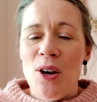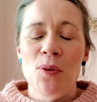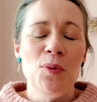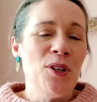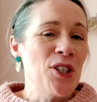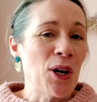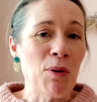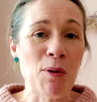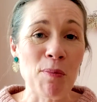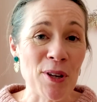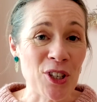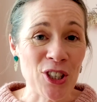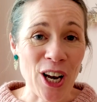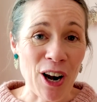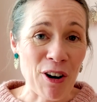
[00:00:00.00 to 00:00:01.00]
which I will be
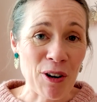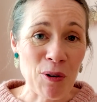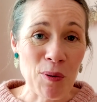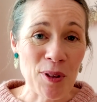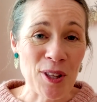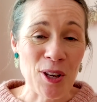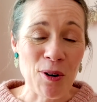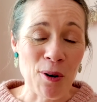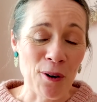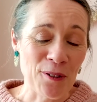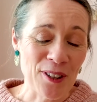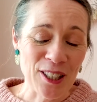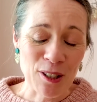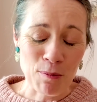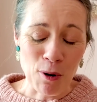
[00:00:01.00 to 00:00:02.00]
sharing with you on
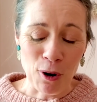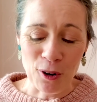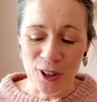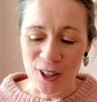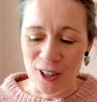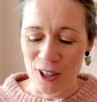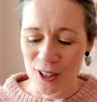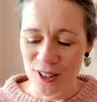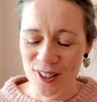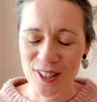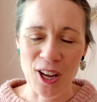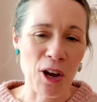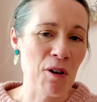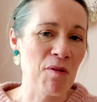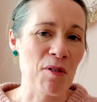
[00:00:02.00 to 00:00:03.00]
this podcast
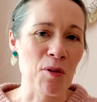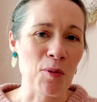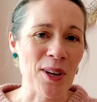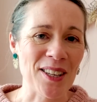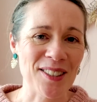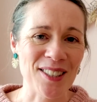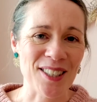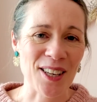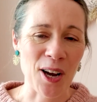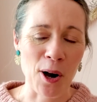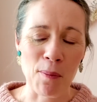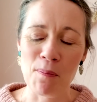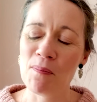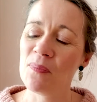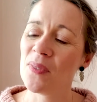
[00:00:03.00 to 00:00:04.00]
over the weeks to
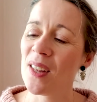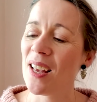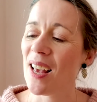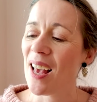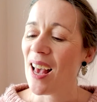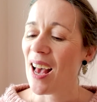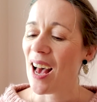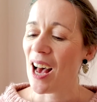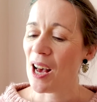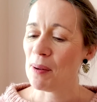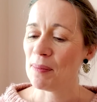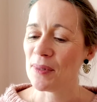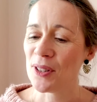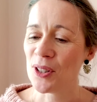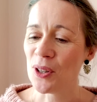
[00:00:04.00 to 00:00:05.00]
come,
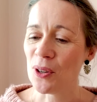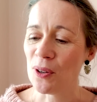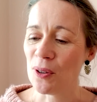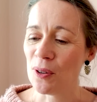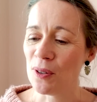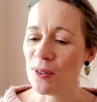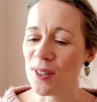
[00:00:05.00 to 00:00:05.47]
to